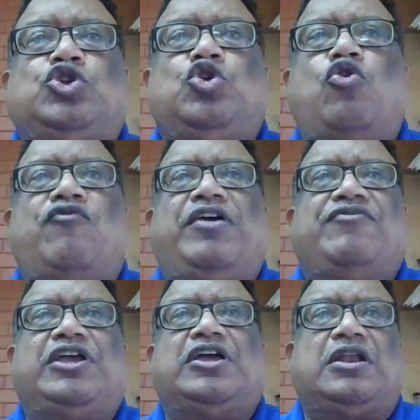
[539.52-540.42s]
no way
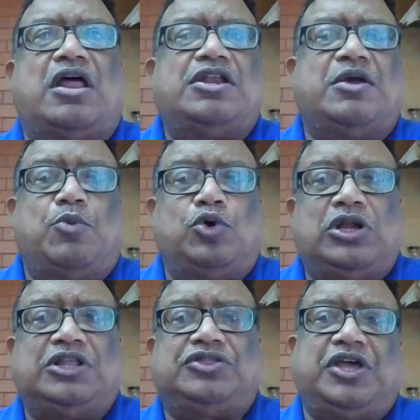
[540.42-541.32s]
we can run a
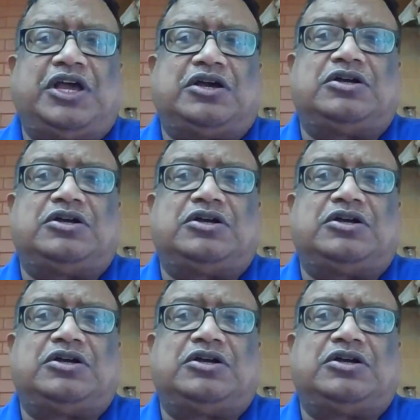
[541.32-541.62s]
monolithic